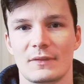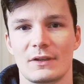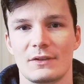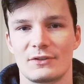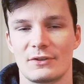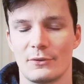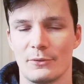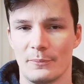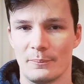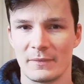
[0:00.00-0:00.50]

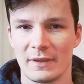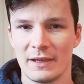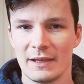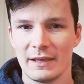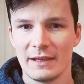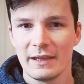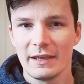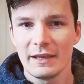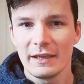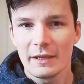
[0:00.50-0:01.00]
So,
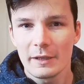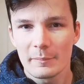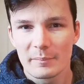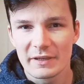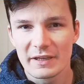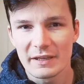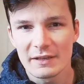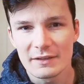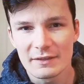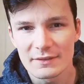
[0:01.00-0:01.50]

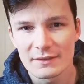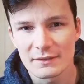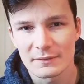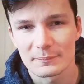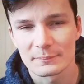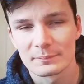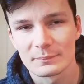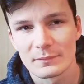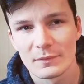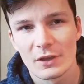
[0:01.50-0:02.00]

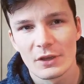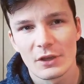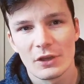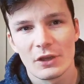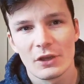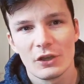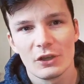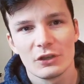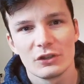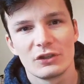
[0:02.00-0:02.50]
beginners
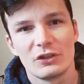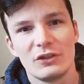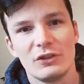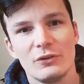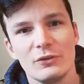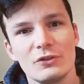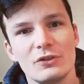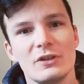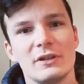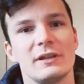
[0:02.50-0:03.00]

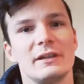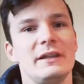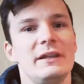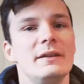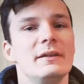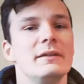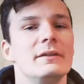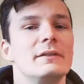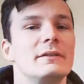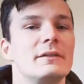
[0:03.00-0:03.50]

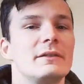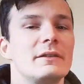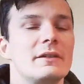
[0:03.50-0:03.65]
usually